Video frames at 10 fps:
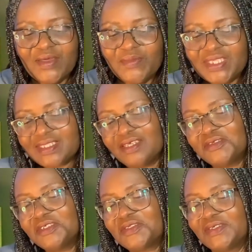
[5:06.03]
Mr.
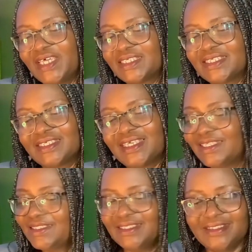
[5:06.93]
Ruto doesn't
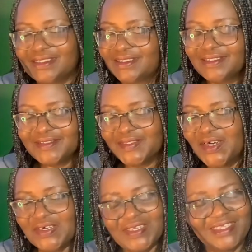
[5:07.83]
get it.
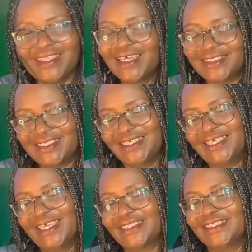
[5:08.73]
No, he doesn't
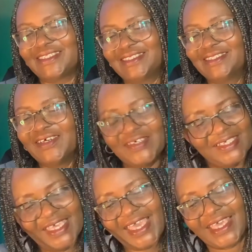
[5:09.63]
get it. No,
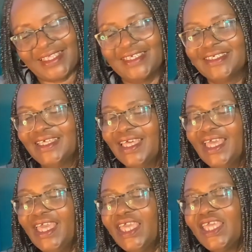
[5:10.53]
yet.
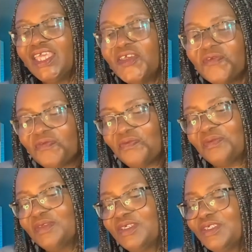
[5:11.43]
If
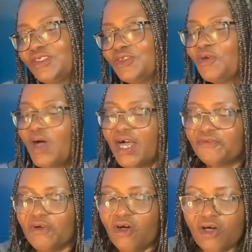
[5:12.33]
you
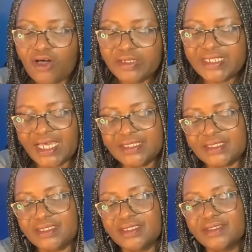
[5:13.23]
have all that
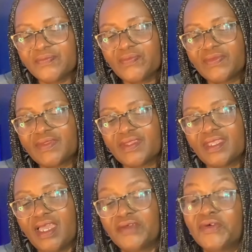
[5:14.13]

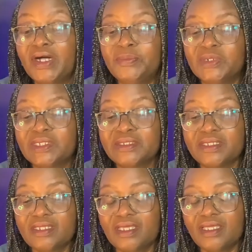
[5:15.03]
arable